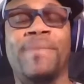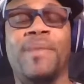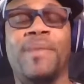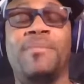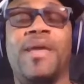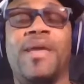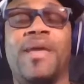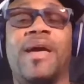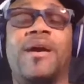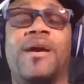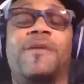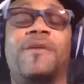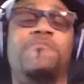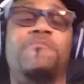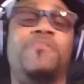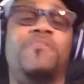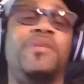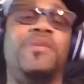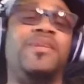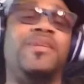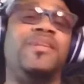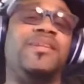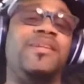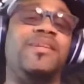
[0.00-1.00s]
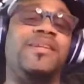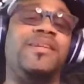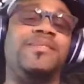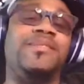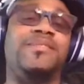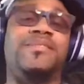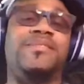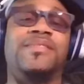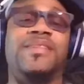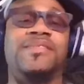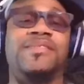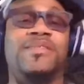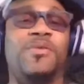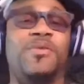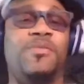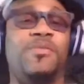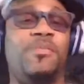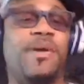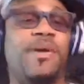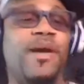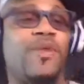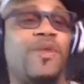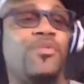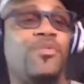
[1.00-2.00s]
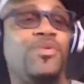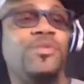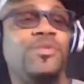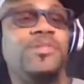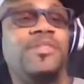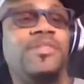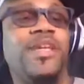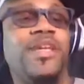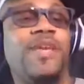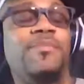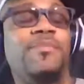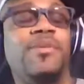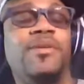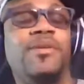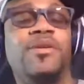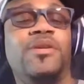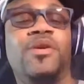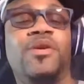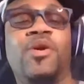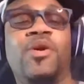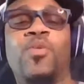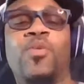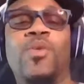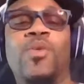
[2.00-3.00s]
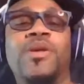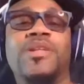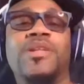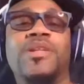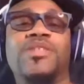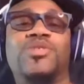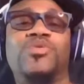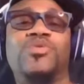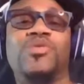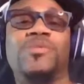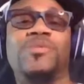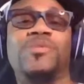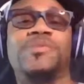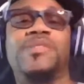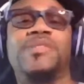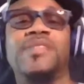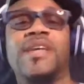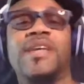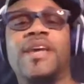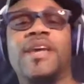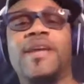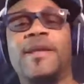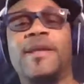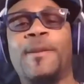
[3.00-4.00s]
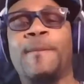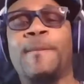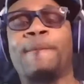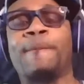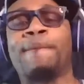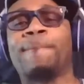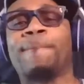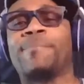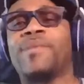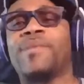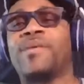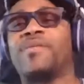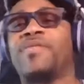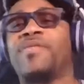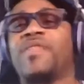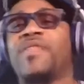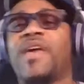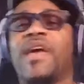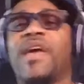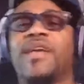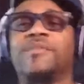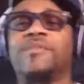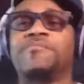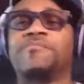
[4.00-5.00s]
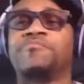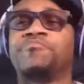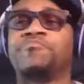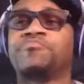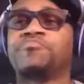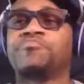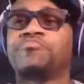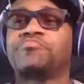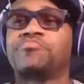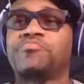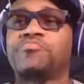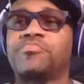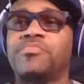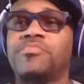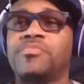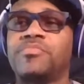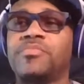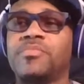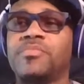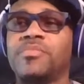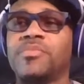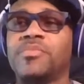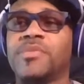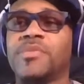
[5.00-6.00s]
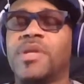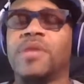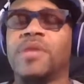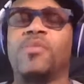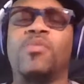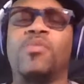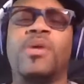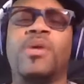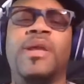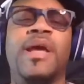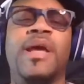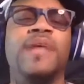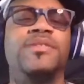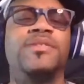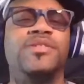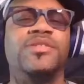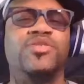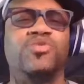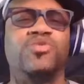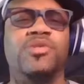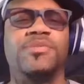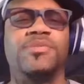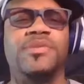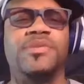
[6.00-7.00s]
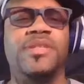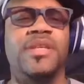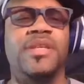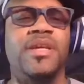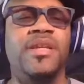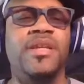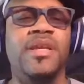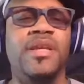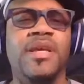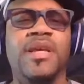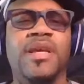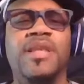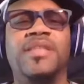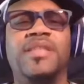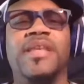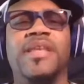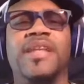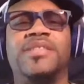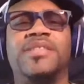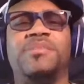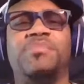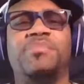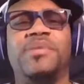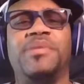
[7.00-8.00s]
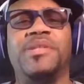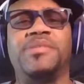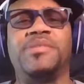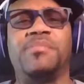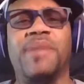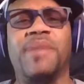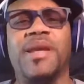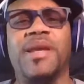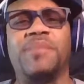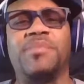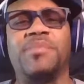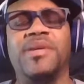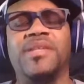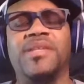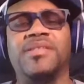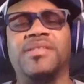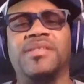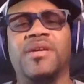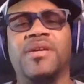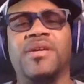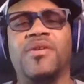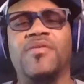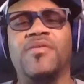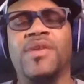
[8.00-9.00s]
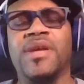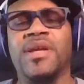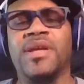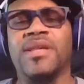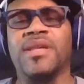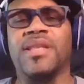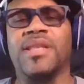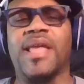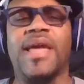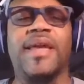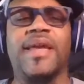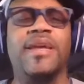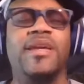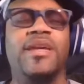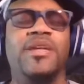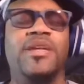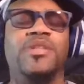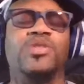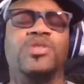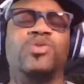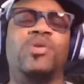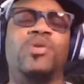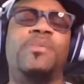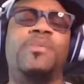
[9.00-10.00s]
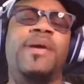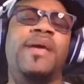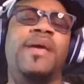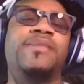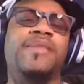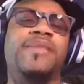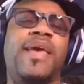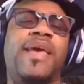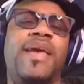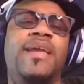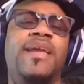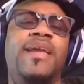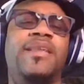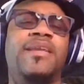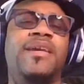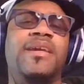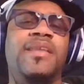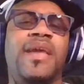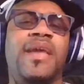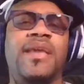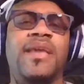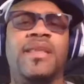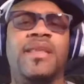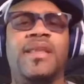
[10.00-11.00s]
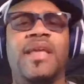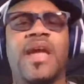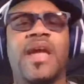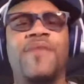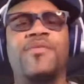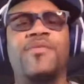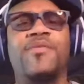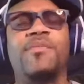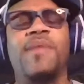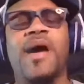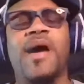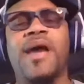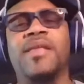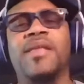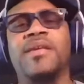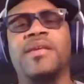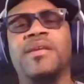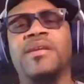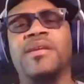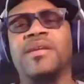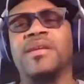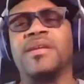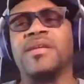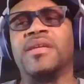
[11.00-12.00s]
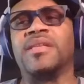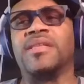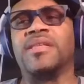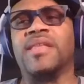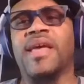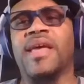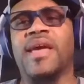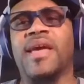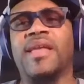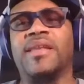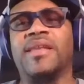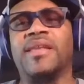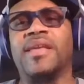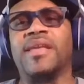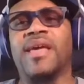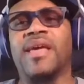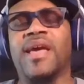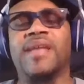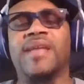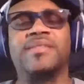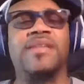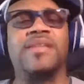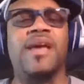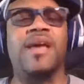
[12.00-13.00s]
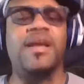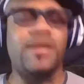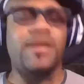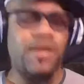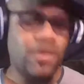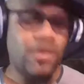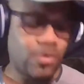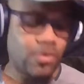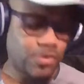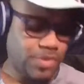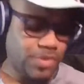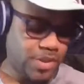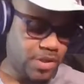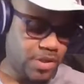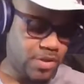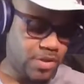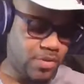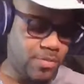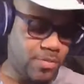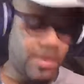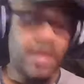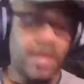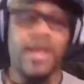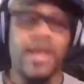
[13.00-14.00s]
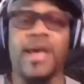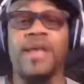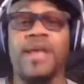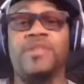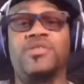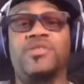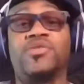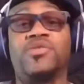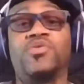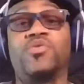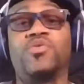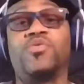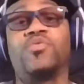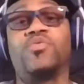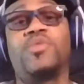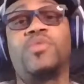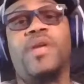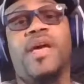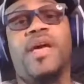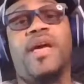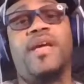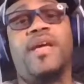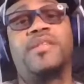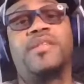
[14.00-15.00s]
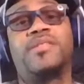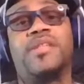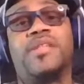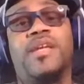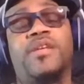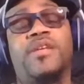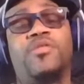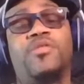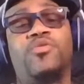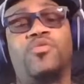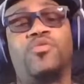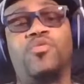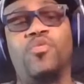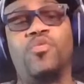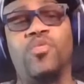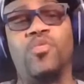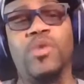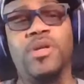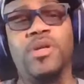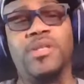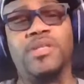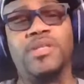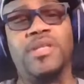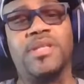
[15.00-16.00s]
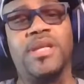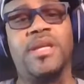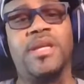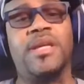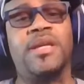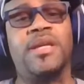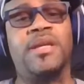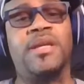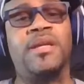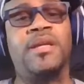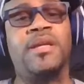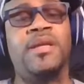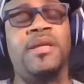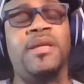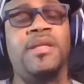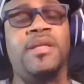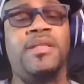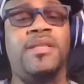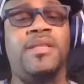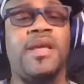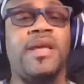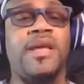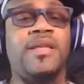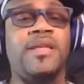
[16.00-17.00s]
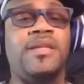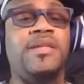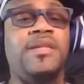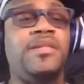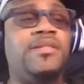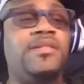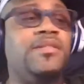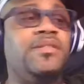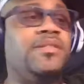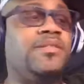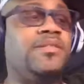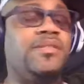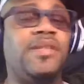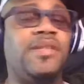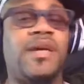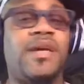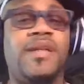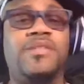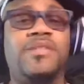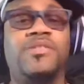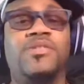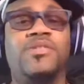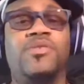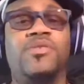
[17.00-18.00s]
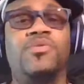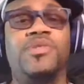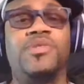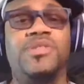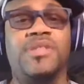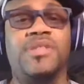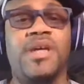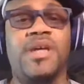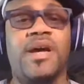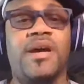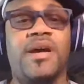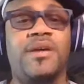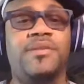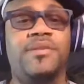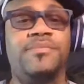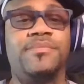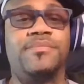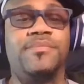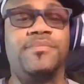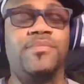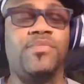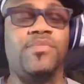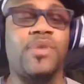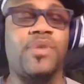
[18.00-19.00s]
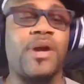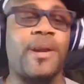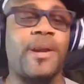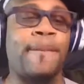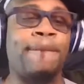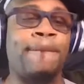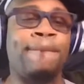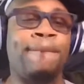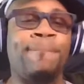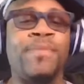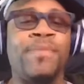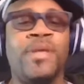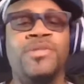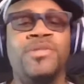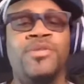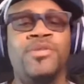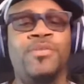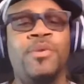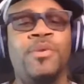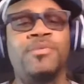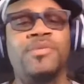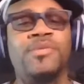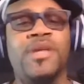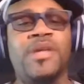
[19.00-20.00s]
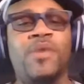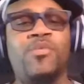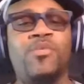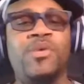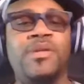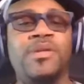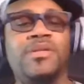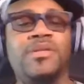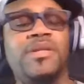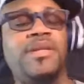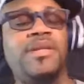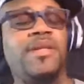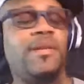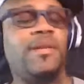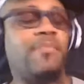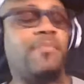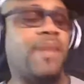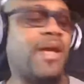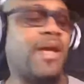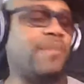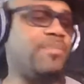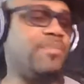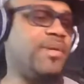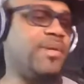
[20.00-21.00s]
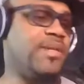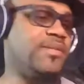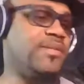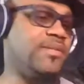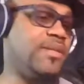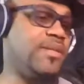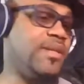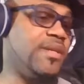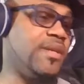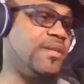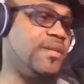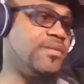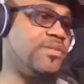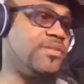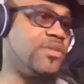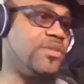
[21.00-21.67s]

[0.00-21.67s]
Now, let's go back one statement. What did Trump say that what hasn't Trump said that should piss Mike Pence off? Like, Trump has alienated everybody that has gotten close to him as soon as they do one thing that he does not so desire, right? So what was that one thing that Mike Pence did?